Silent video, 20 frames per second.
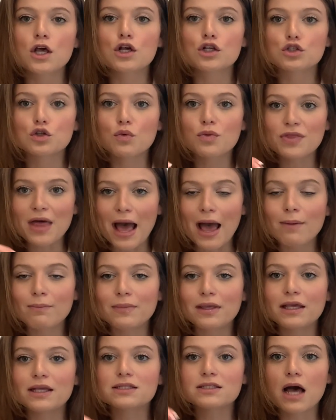So that
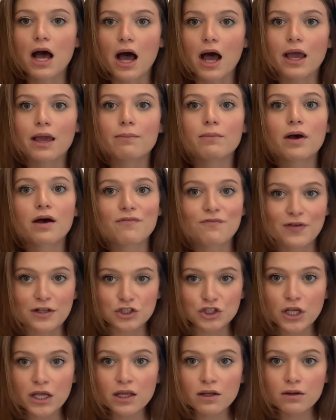means I'm
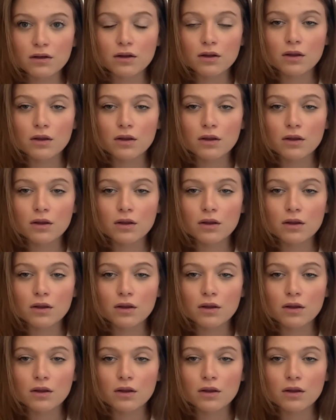efficient